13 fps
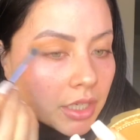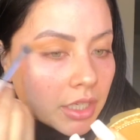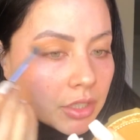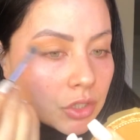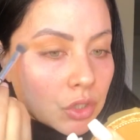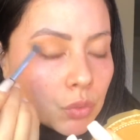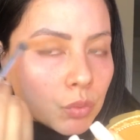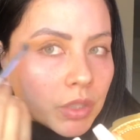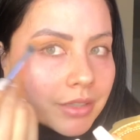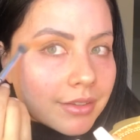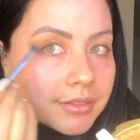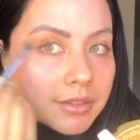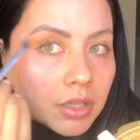You want to
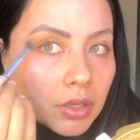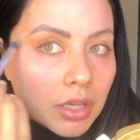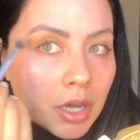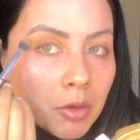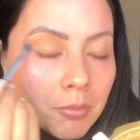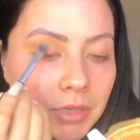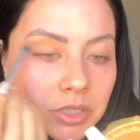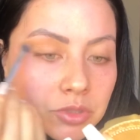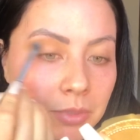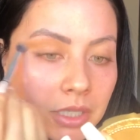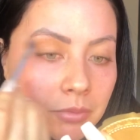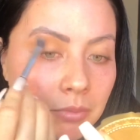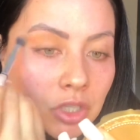see how much
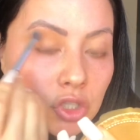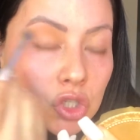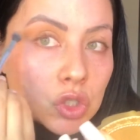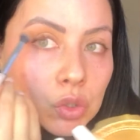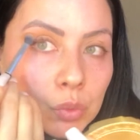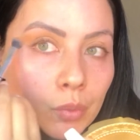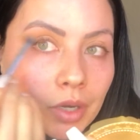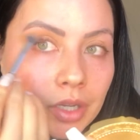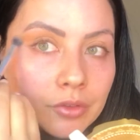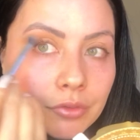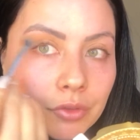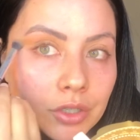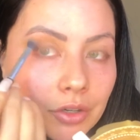pigment you want
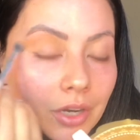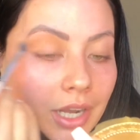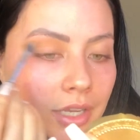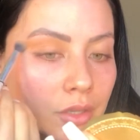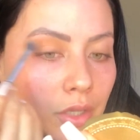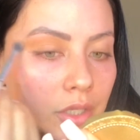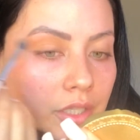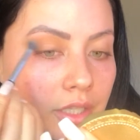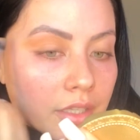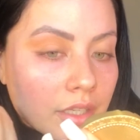for your eye look.